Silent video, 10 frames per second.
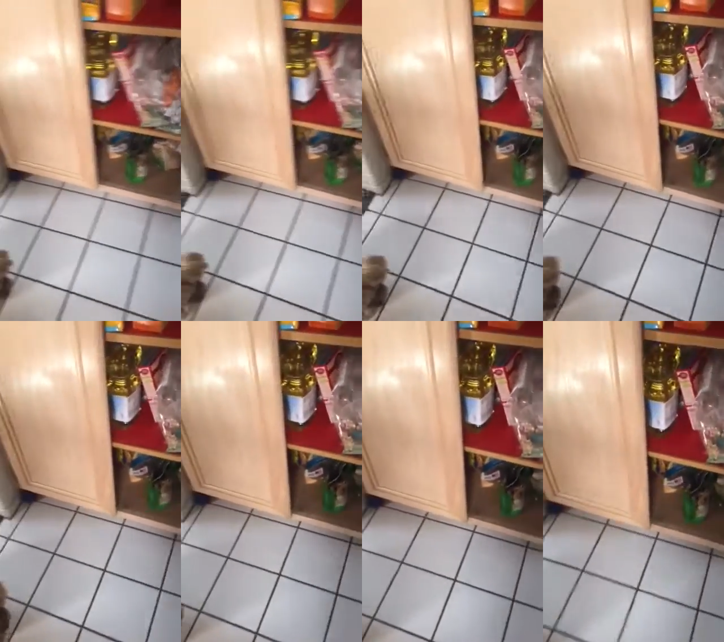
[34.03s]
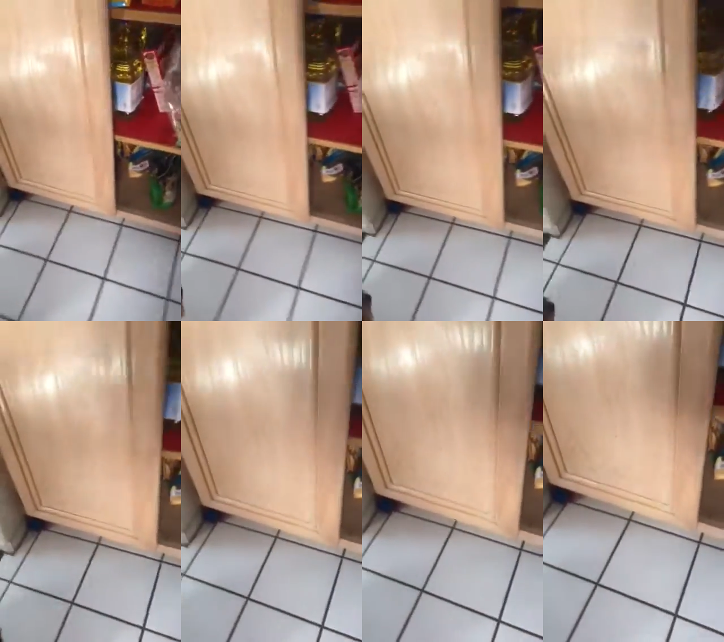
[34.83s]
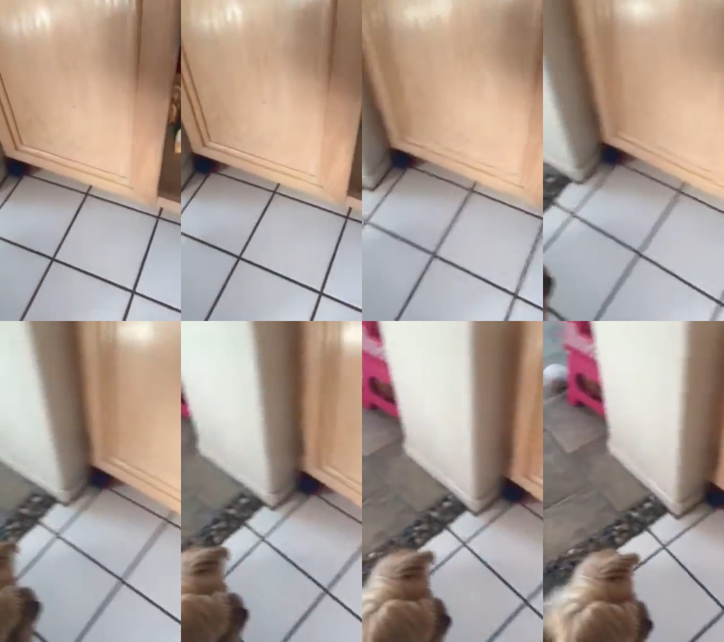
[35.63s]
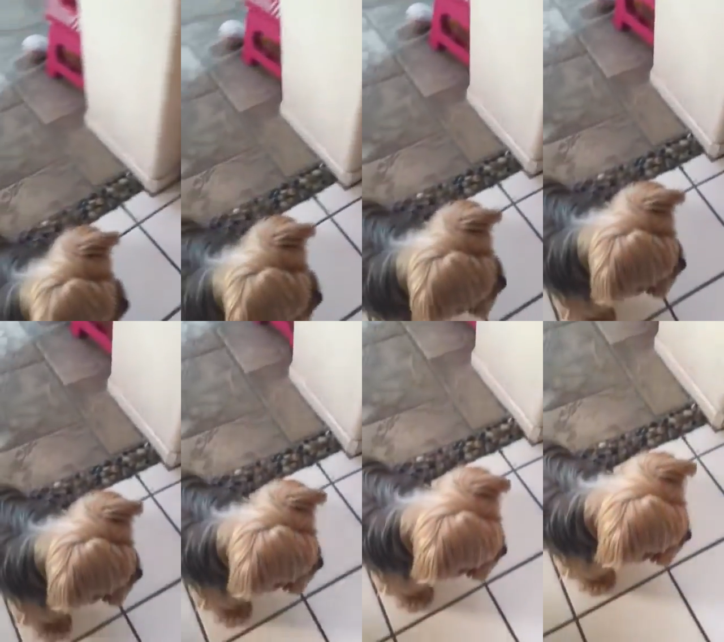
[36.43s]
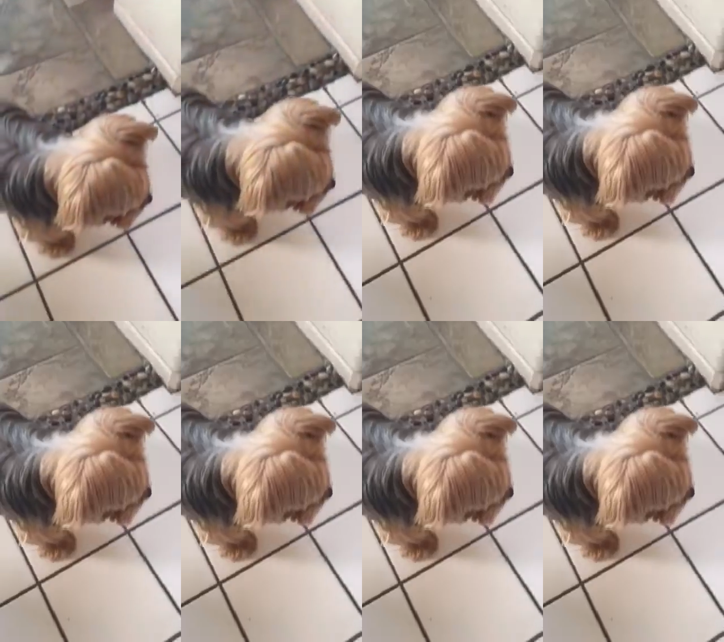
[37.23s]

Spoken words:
[unreadable: no face in view]